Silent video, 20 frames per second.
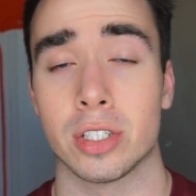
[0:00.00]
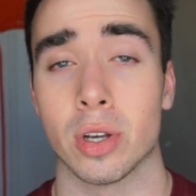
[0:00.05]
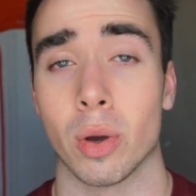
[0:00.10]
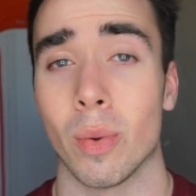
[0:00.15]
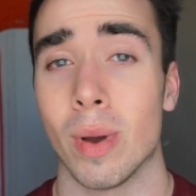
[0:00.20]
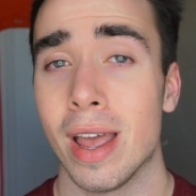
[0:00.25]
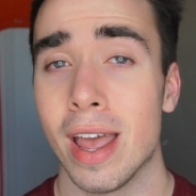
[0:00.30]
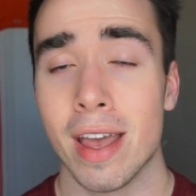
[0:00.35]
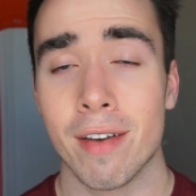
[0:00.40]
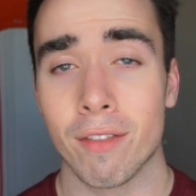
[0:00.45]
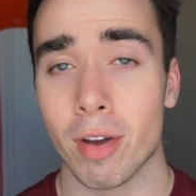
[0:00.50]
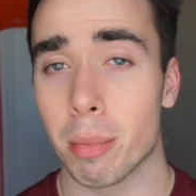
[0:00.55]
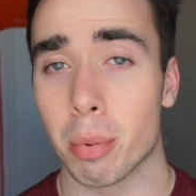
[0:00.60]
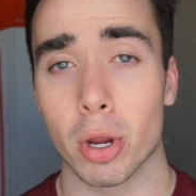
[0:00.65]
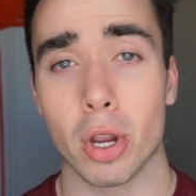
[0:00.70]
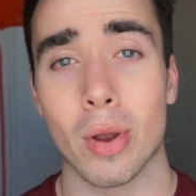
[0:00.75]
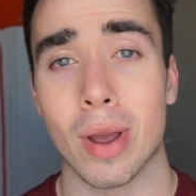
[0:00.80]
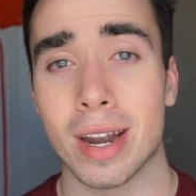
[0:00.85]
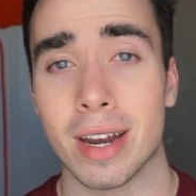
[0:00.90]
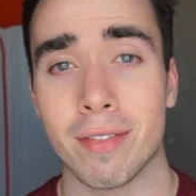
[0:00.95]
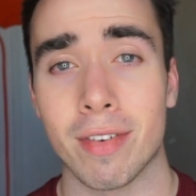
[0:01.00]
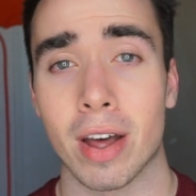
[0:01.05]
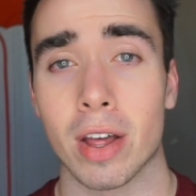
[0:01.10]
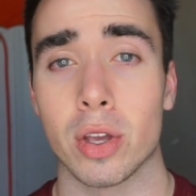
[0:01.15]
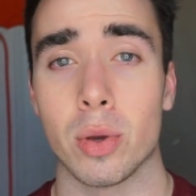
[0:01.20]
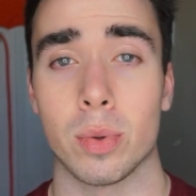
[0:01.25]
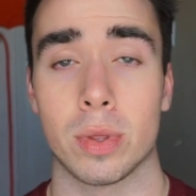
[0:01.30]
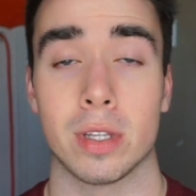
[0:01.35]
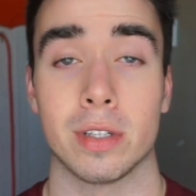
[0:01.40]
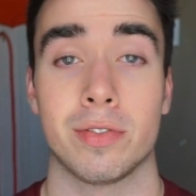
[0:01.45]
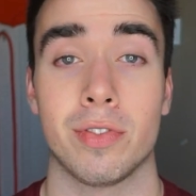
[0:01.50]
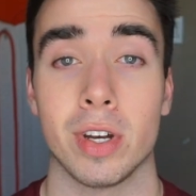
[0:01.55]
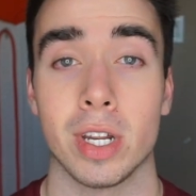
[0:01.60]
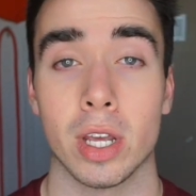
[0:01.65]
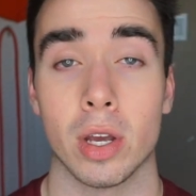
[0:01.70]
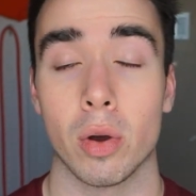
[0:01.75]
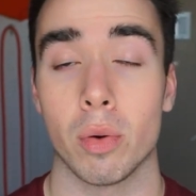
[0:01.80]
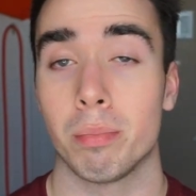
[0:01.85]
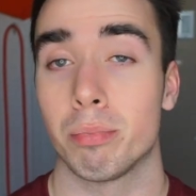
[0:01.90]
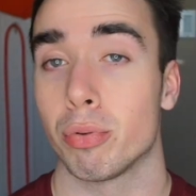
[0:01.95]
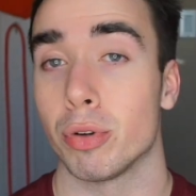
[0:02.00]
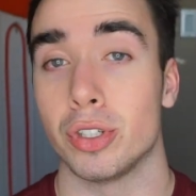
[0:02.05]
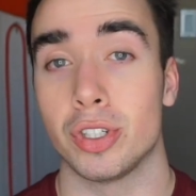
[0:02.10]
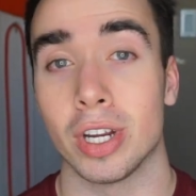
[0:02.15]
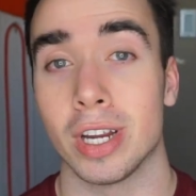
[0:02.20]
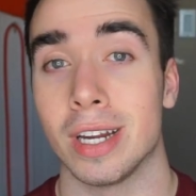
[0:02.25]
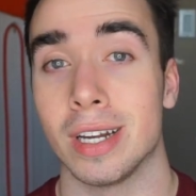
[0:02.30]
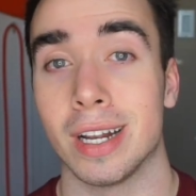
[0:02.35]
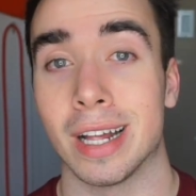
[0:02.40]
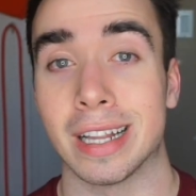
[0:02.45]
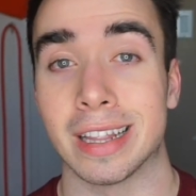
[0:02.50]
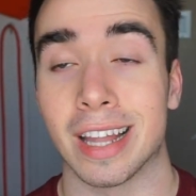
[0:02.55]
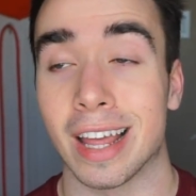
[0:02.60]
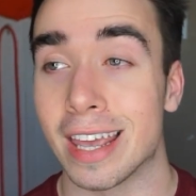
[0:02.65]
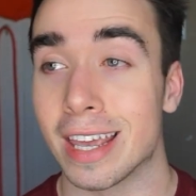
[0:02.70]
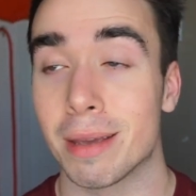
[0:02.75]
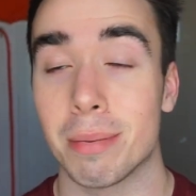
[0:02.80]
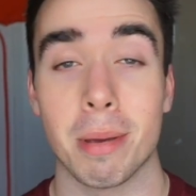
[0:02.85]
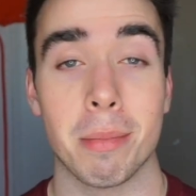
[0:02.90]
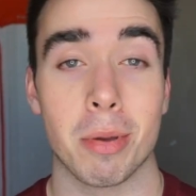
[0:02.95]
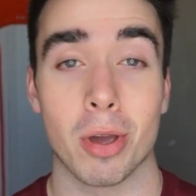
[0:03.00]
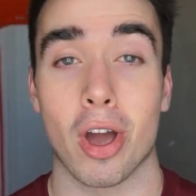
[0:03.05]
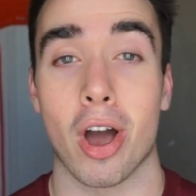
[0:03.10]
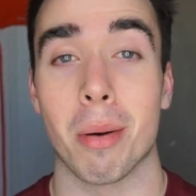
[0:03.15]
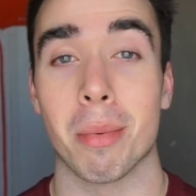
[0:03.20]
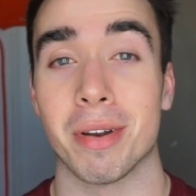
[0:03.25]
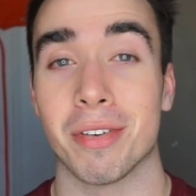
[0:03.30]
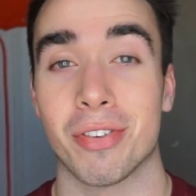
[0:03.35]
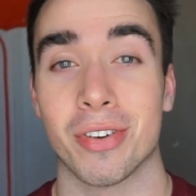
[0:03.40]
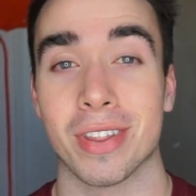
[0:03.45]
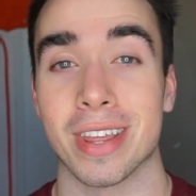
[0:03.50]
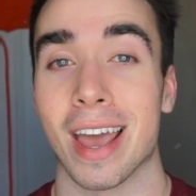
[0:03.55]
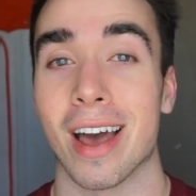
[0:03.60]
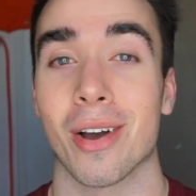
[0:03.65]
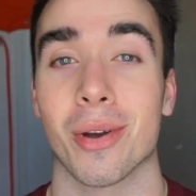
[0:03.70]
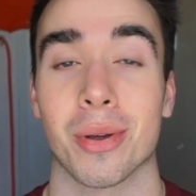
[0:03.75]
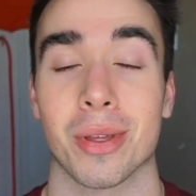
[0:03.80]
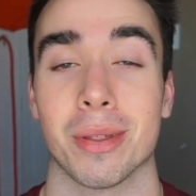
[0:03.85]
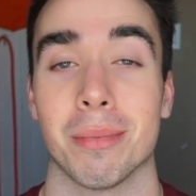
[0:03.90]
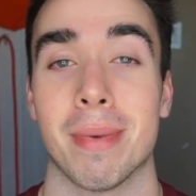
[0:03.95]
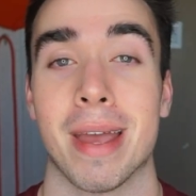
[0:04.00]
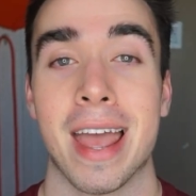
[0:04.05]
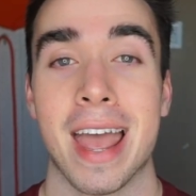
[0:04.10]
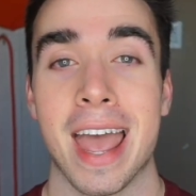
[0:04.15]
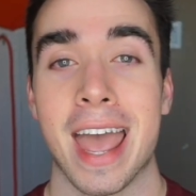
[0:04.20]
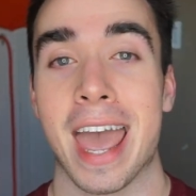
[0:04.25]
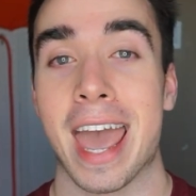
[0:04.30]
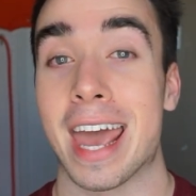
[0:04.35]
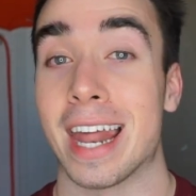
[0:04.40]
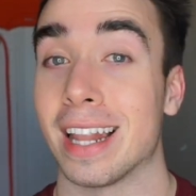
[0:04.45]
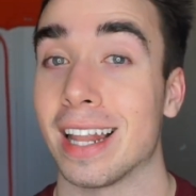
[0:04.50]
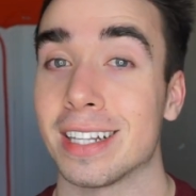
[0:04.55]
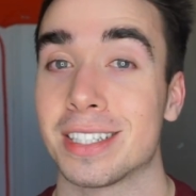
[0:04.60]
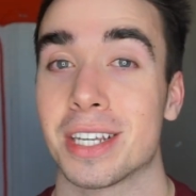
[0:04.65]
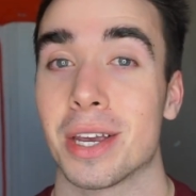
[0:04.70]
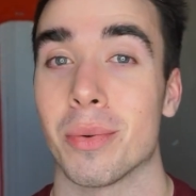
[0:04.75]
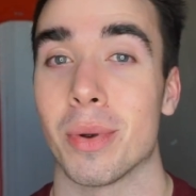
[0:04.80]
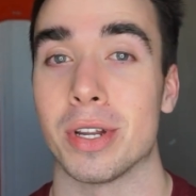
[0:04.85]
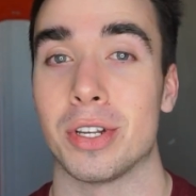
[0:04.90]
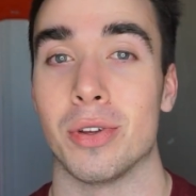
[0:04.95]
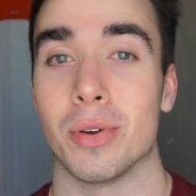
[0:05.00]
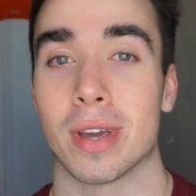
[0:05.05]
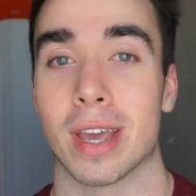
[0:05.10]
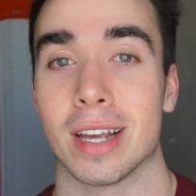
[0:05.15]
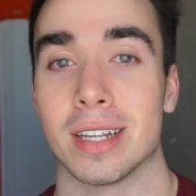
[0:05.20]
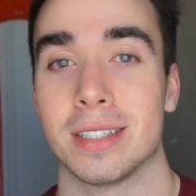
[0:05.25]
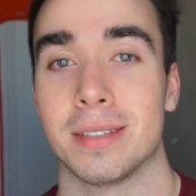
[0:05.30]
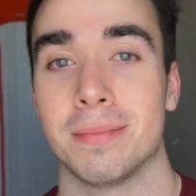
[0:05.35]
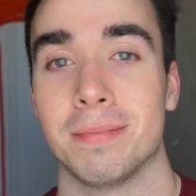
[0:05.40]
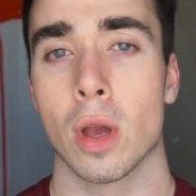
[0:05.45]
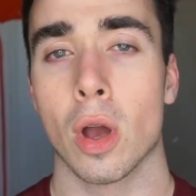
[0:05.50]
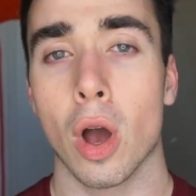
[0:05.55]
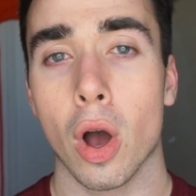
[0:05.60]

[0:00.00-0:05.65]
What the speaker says: So if I bring you any value with this video, appreciate a like, maybe a comment for the algorithm, and let's get right to it, guys.